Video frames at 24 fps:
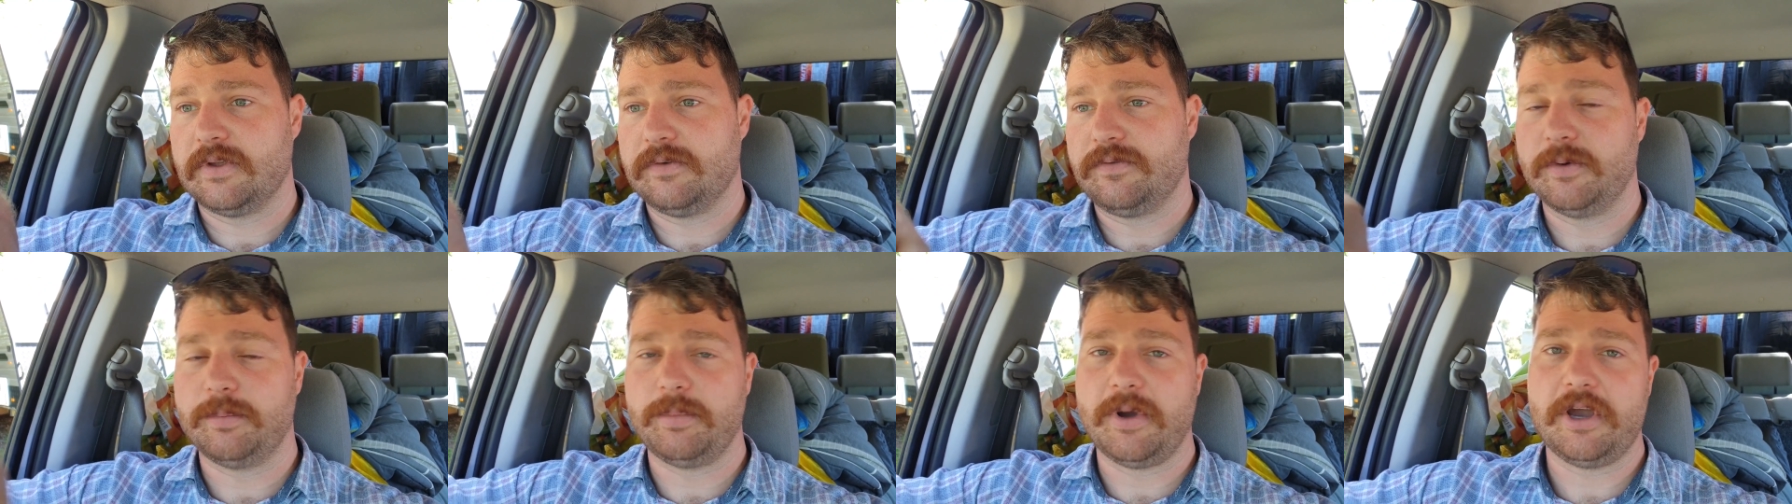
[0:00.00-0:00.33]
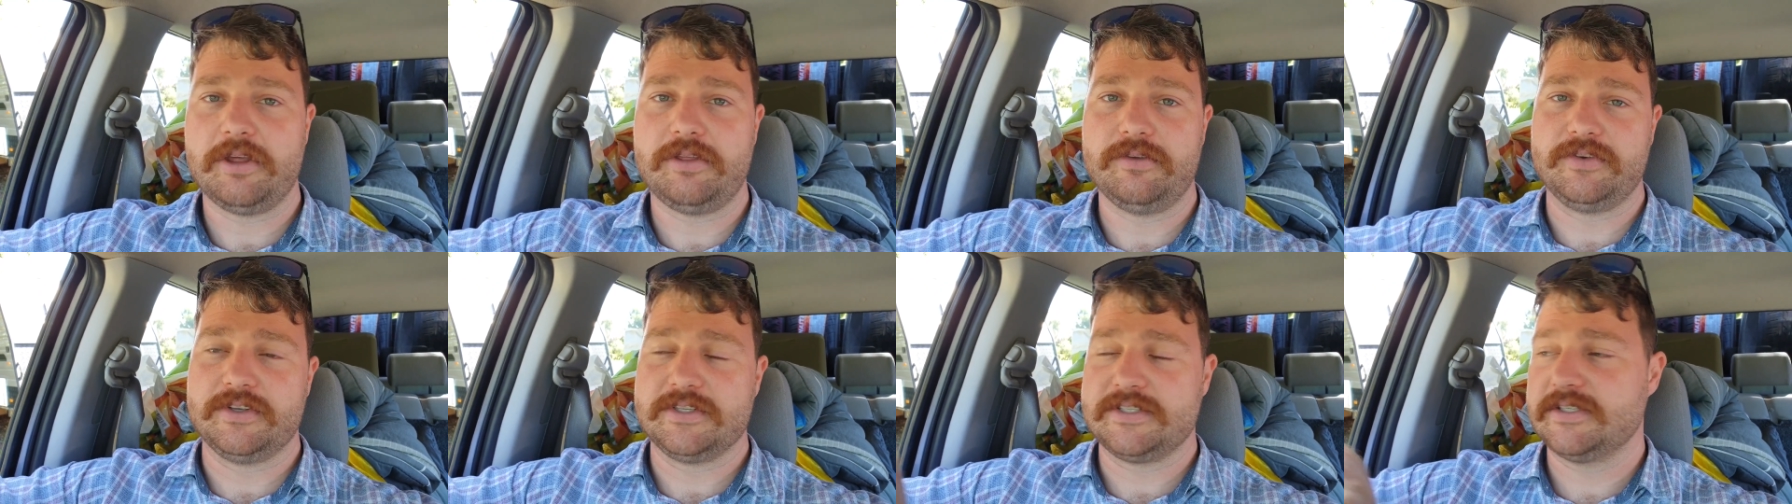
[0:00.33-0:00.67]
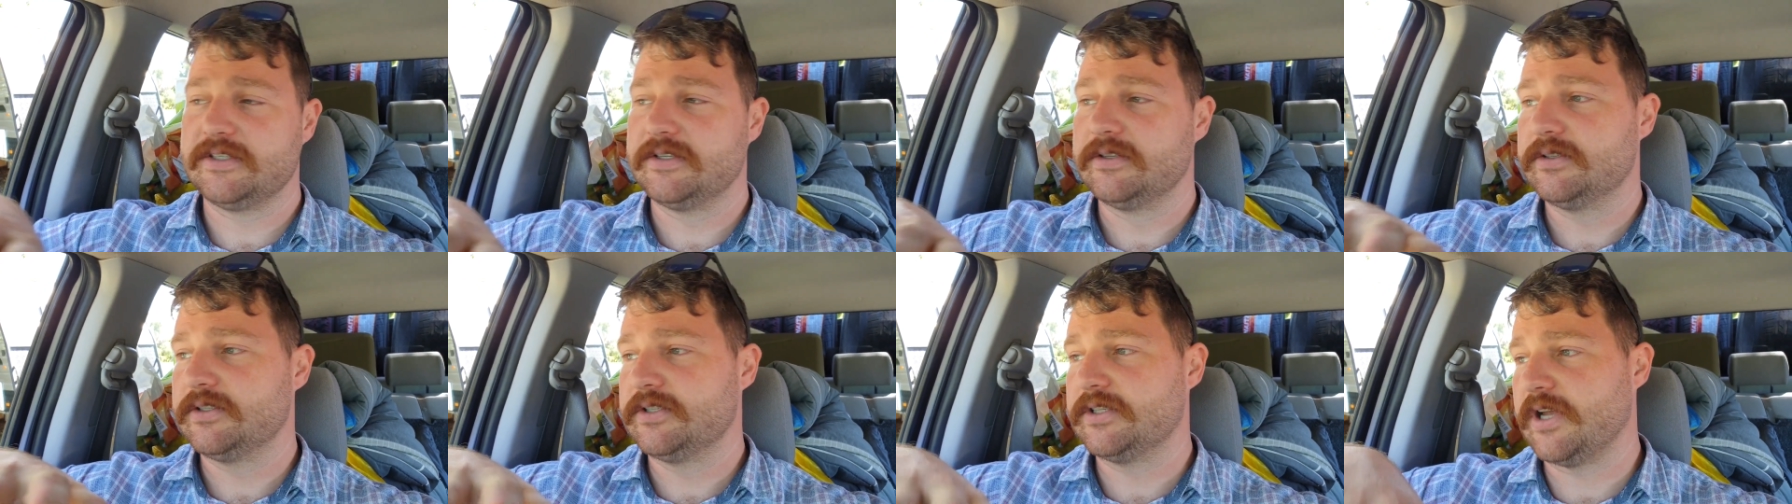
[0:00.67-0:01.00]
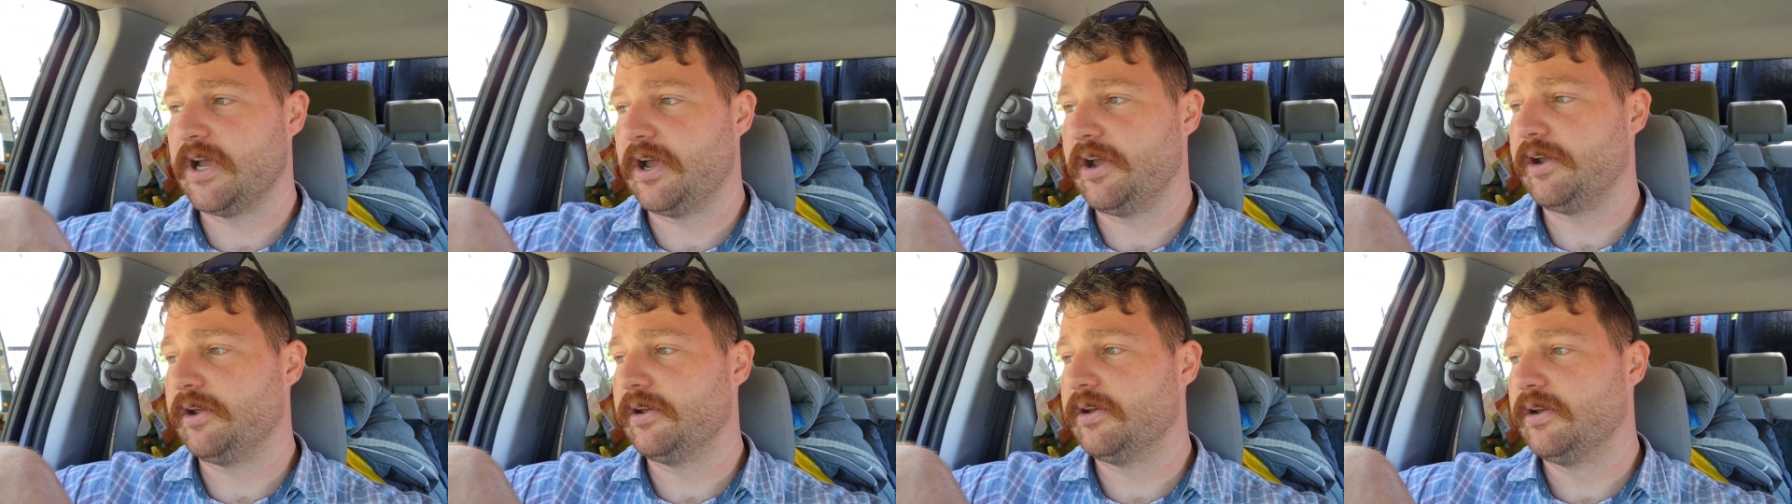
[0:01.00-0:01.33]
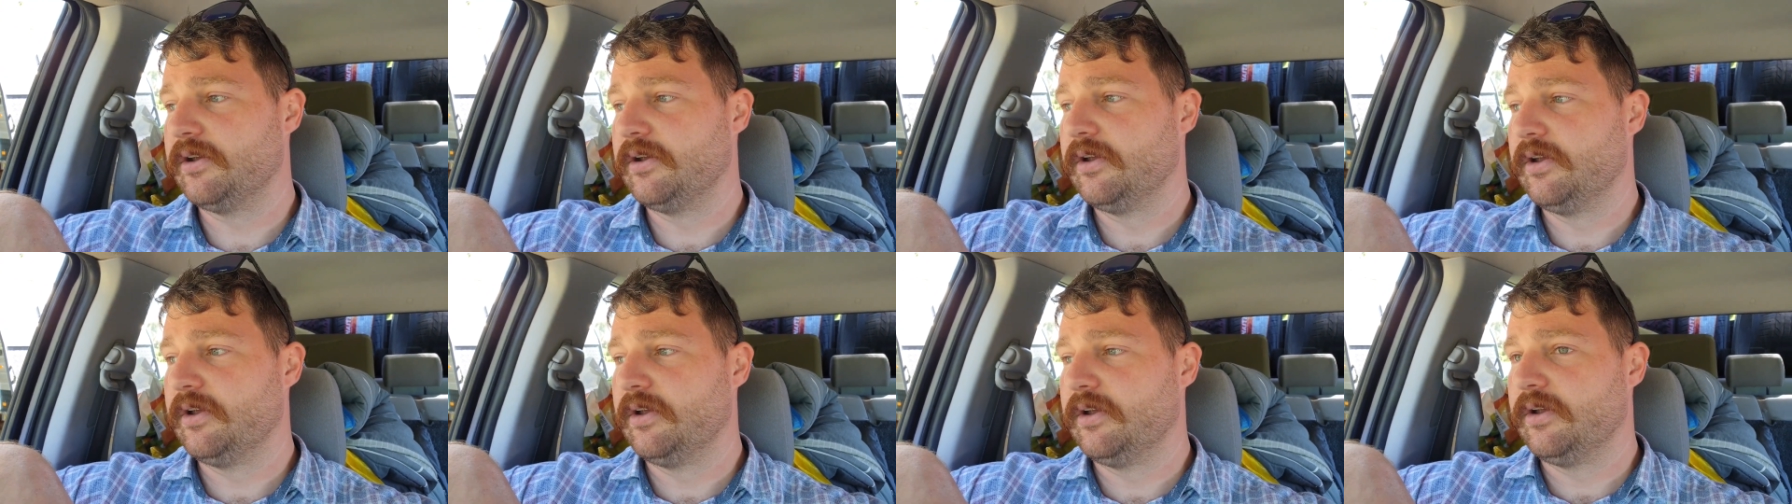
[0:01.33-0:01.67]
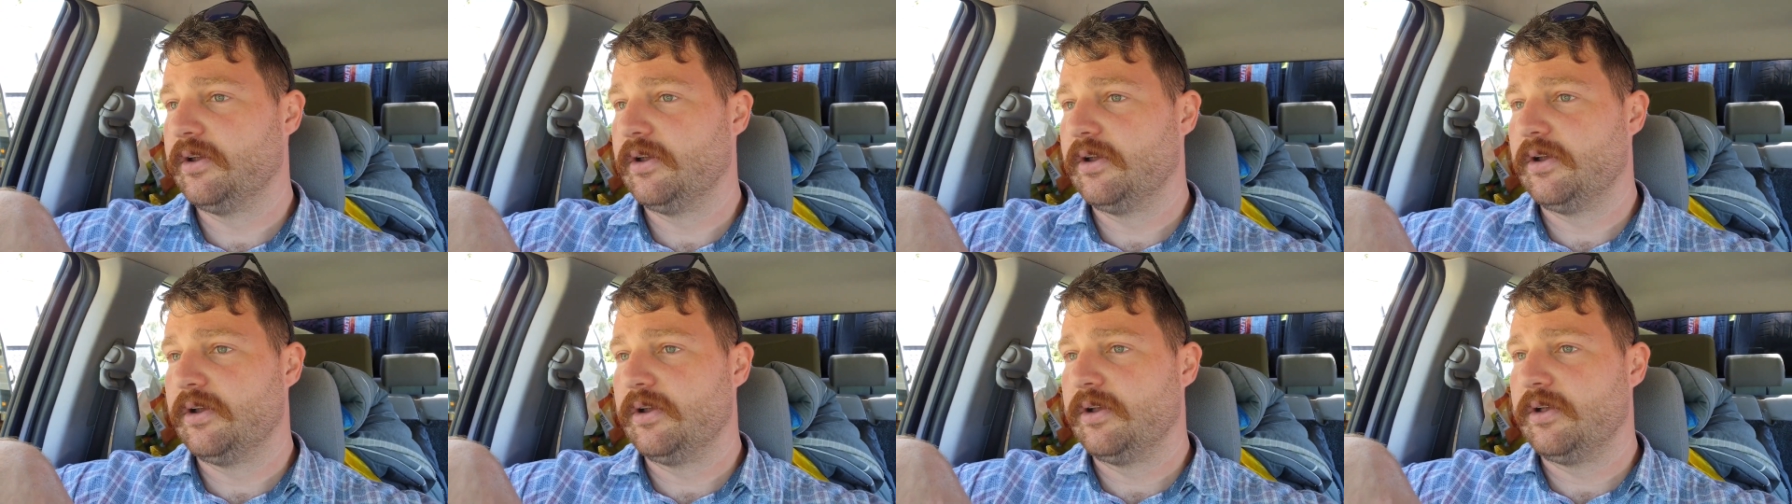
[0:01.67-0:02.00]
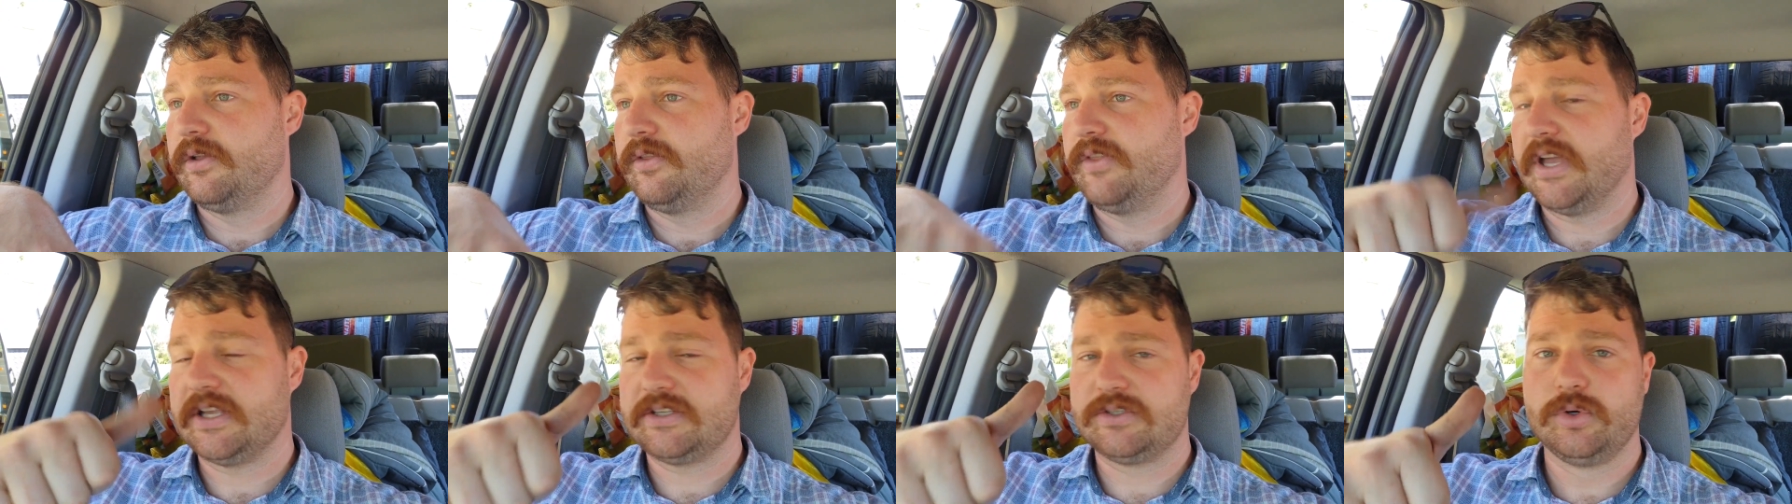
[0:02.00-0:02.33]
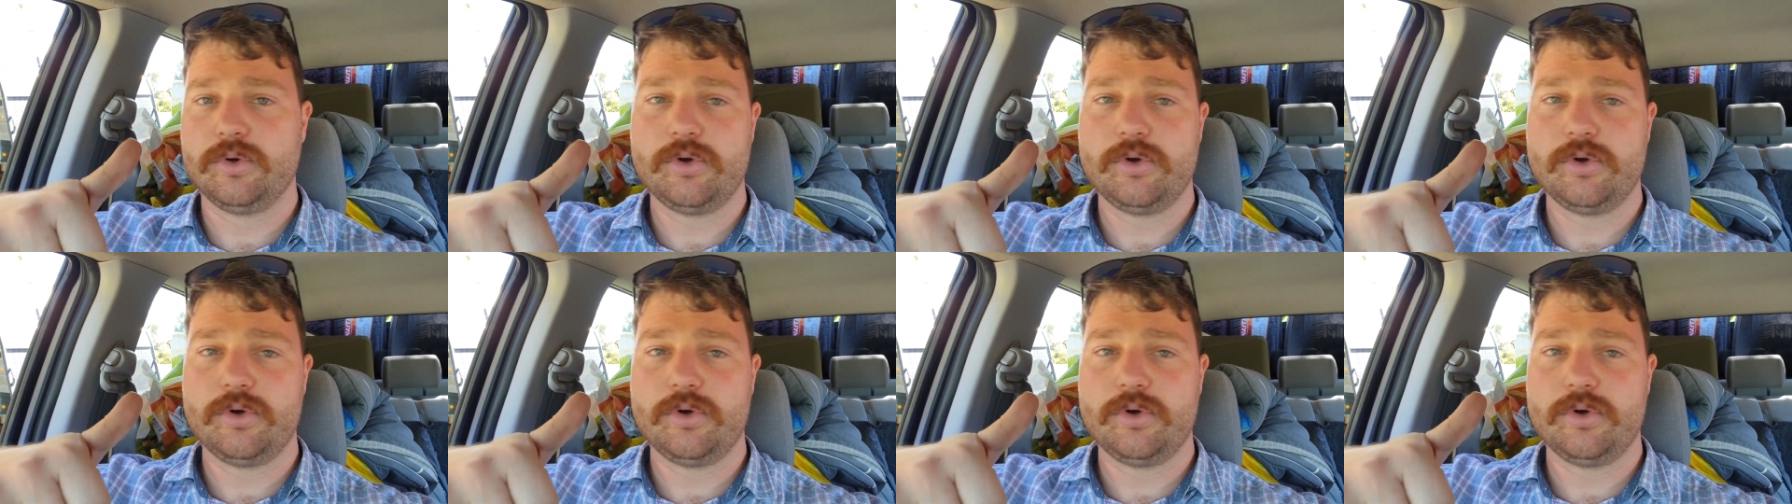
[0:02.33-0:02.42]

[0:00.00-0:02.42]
for both of us. So that's